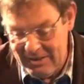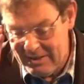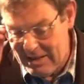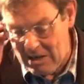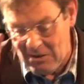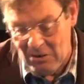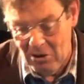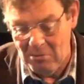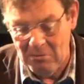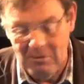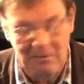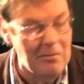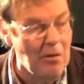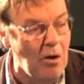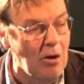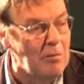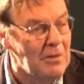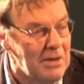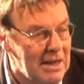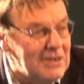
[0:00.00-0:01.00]
That model
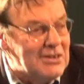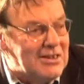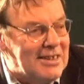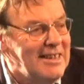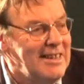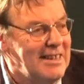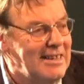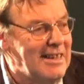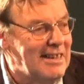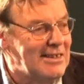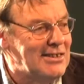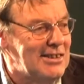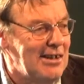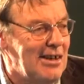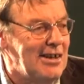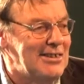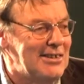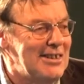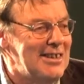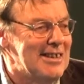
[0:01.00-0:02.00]
fault, but that's the, that's
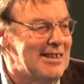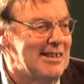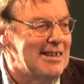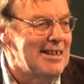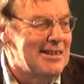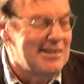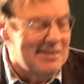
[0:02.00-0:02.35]
the idea.